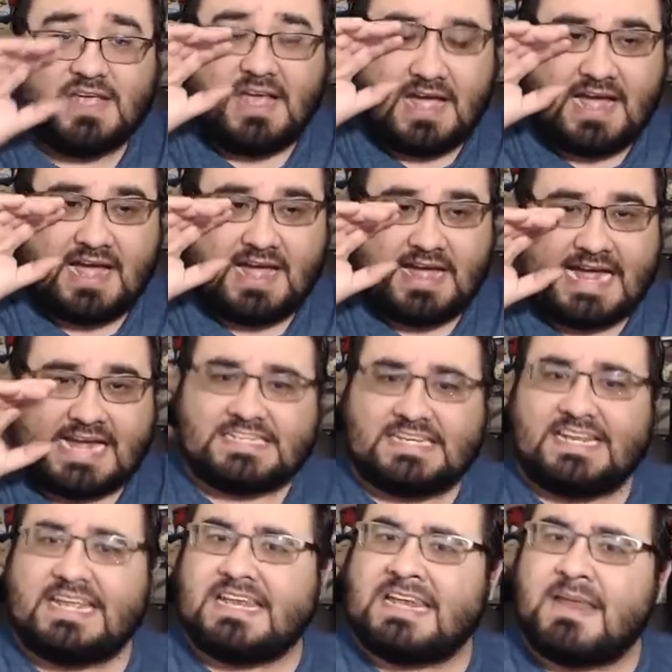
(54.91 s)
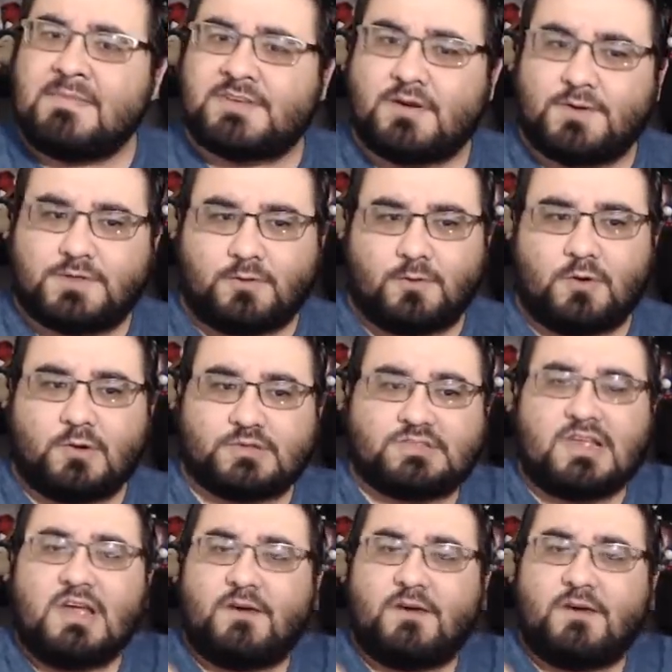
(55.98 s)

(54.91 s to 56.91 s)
Let me start with the rules.